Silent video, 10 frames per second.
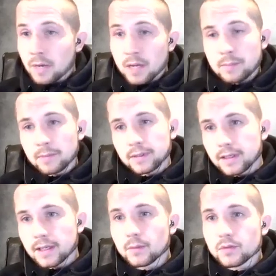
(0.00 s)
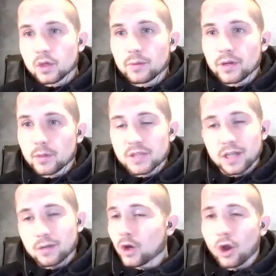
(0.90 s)
Many people didn't think was going to be the
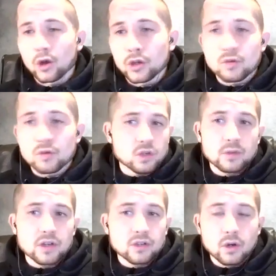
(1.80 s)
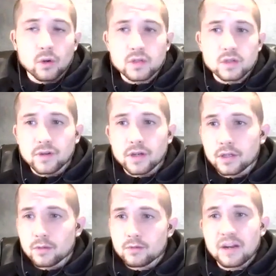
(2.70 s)
upset. We all knew it was going to be a close fight,
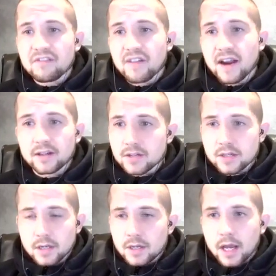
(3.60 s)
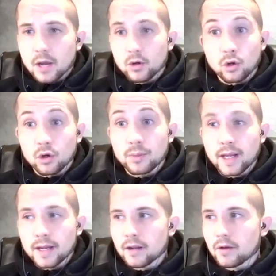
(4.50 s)
there were many factors how it could have
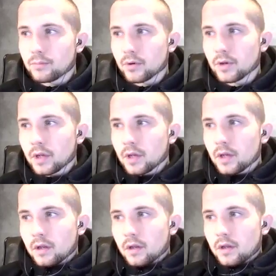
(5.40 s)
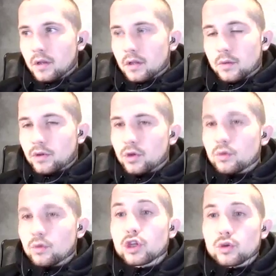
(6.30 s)
played out. But yeah. there were two
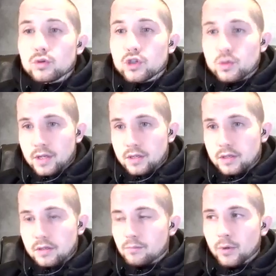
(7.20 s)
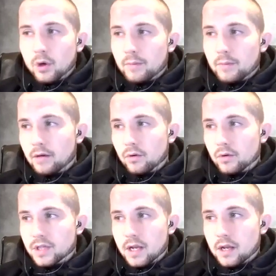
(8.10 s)
huge wins. The both men rose
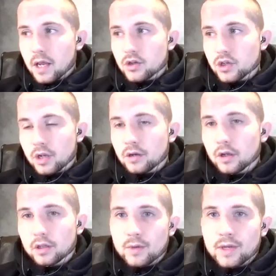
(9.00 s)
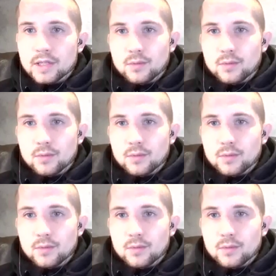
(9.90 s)
to the occasion and got the wins.